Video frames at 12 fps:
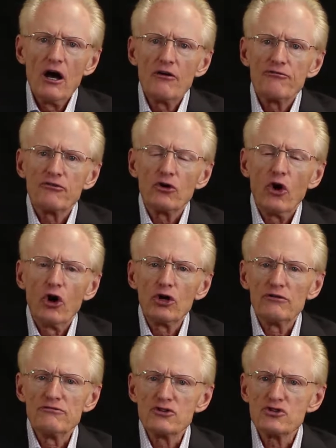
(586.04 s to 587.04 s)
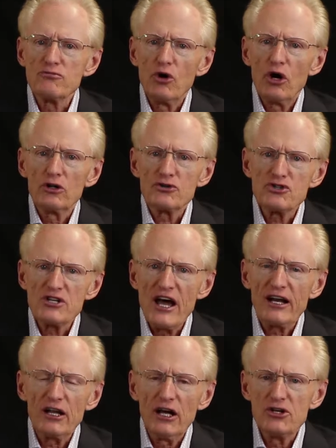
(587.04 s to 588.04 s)
for all of the smaller
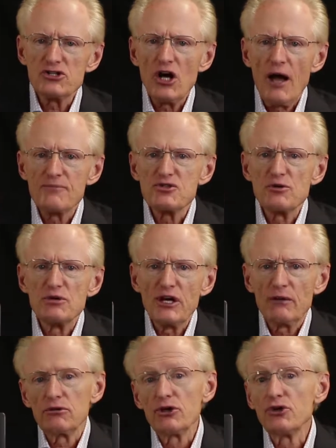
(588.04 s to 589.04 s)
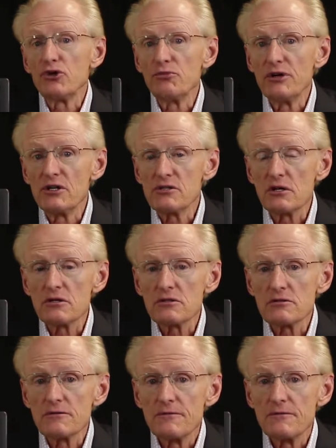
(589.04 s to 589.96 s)
satellite shops to be able to do business.